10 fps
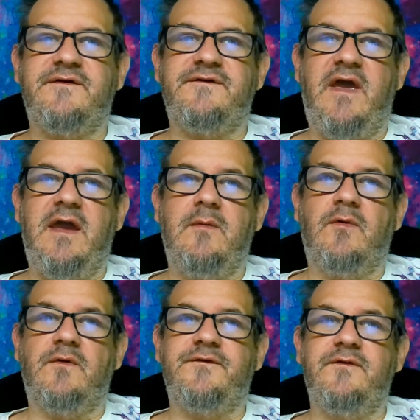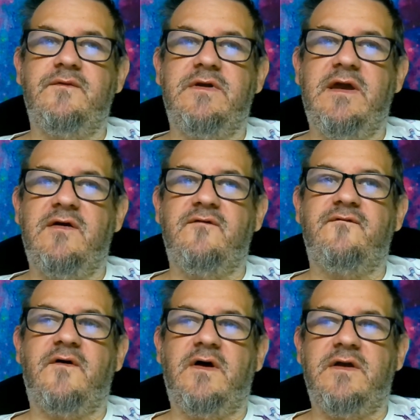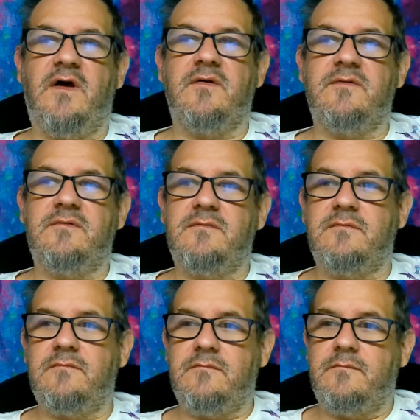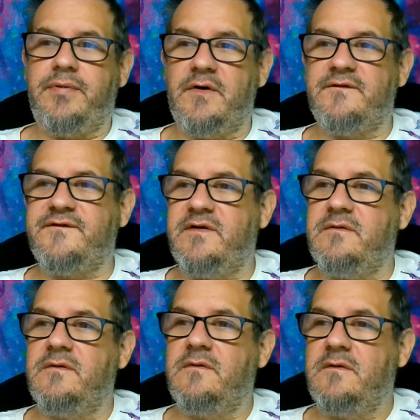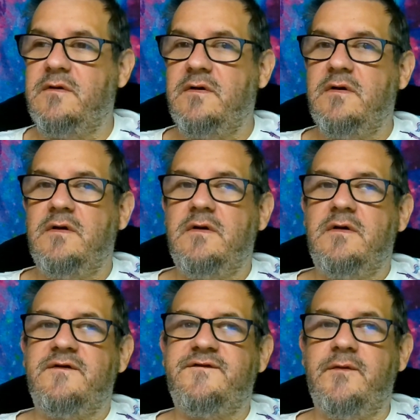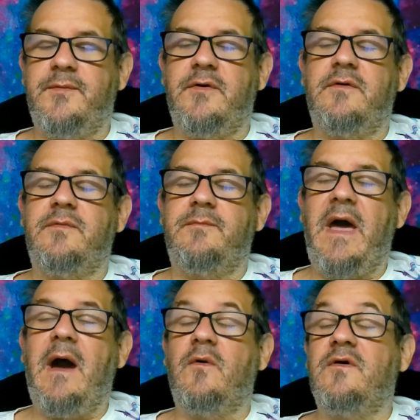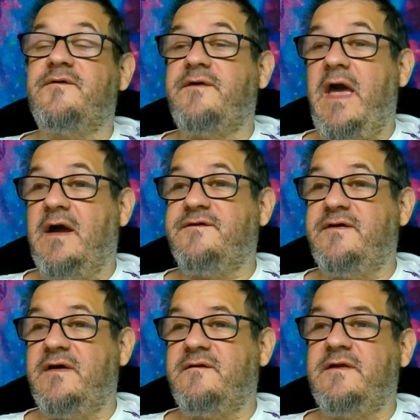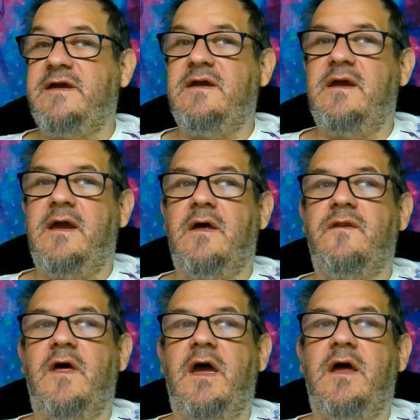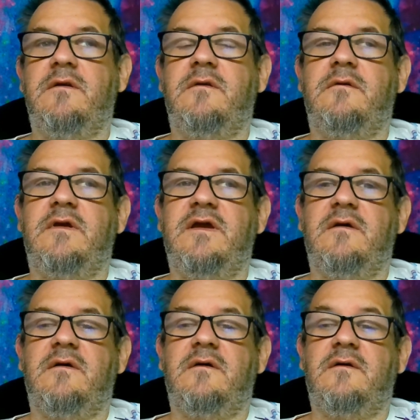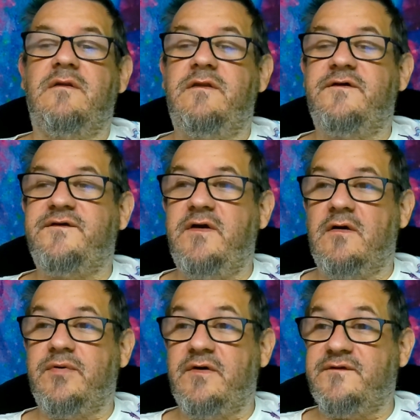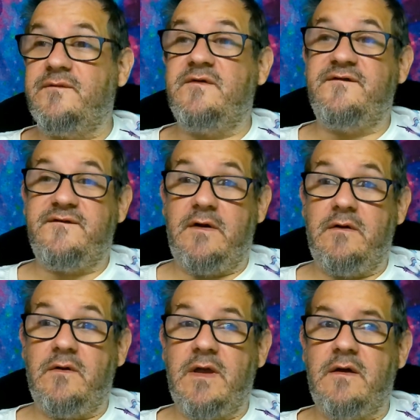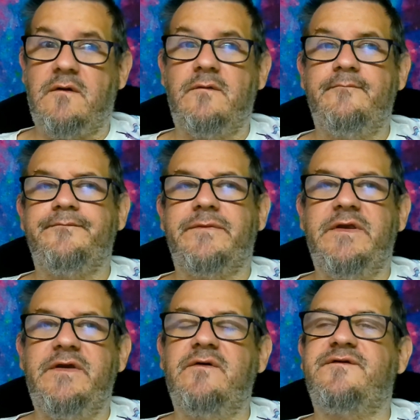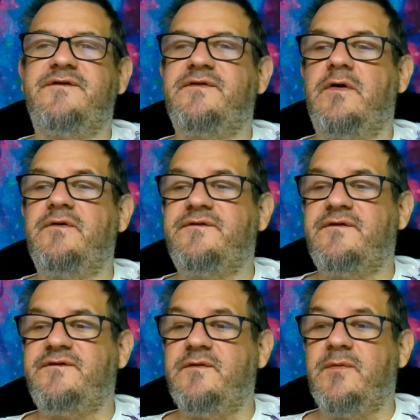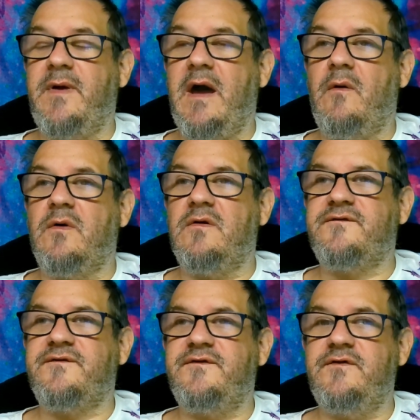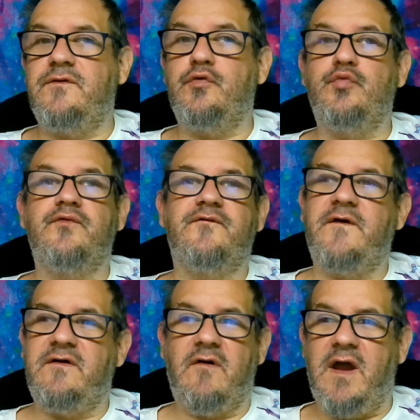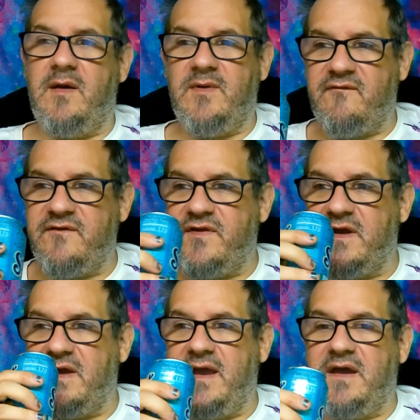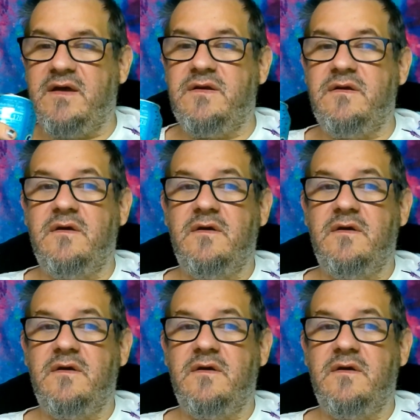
is able to give a young person superpowers accidentally, and then this young person, which is Jerry O'Connell, uses those superpowers to fight crime and everything. And